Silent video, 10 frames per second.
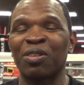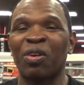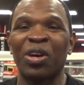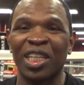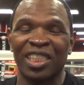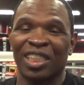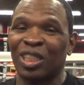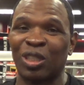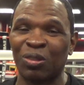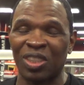You know, he
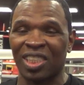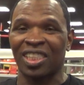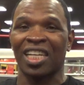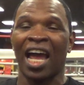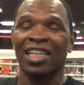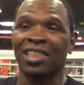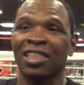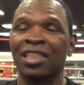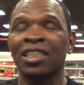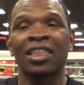just chooses not to,